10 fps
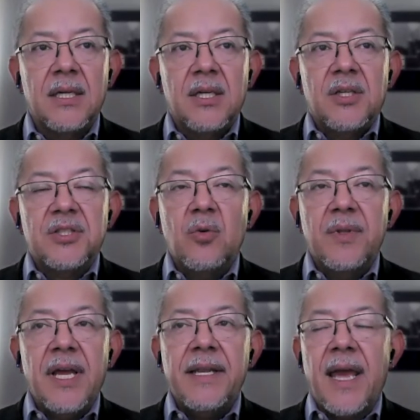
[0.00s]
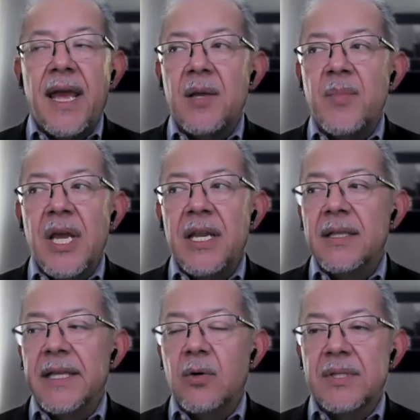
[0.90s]
So with eight K,
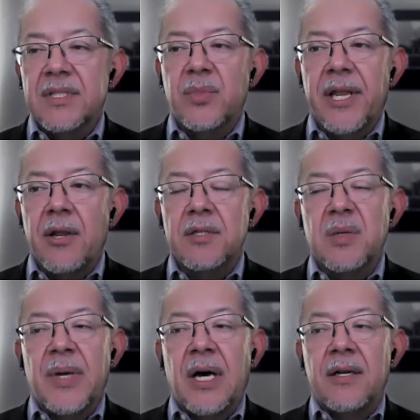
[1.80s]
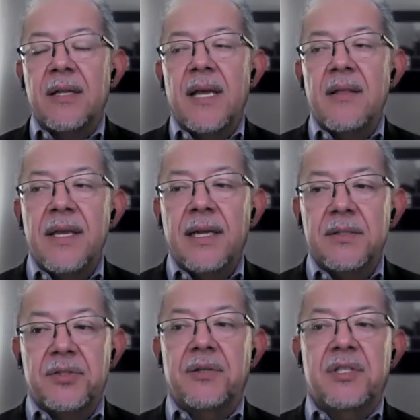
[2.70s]
immediately when someone hears about it, they think it's
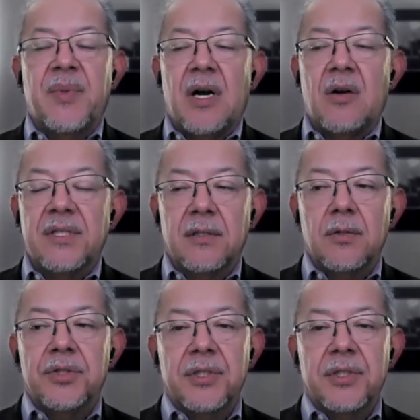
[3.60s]
just about resolution, a